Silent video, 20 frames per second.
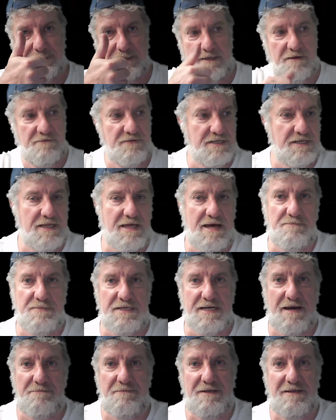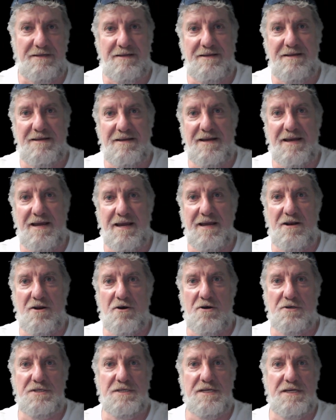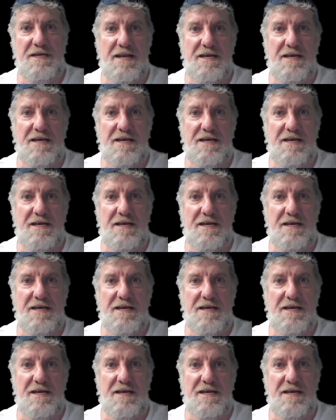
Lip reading: give us a thumbs up, and I'll see you